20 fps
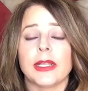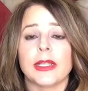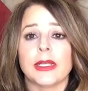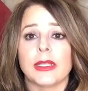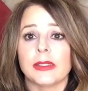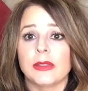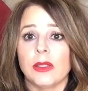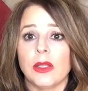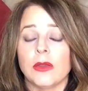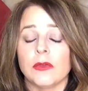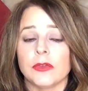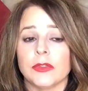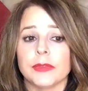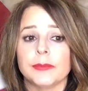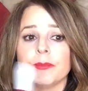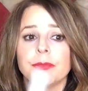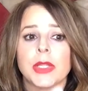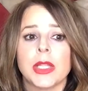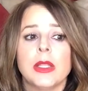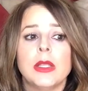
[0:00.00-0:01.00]
and I love
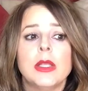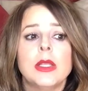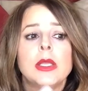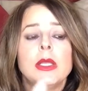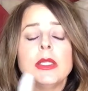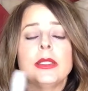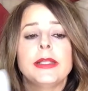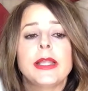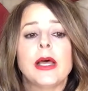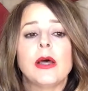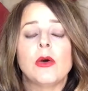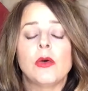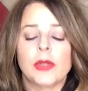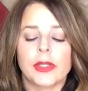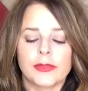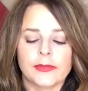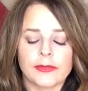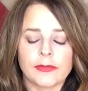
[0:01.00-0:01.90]
it. Now,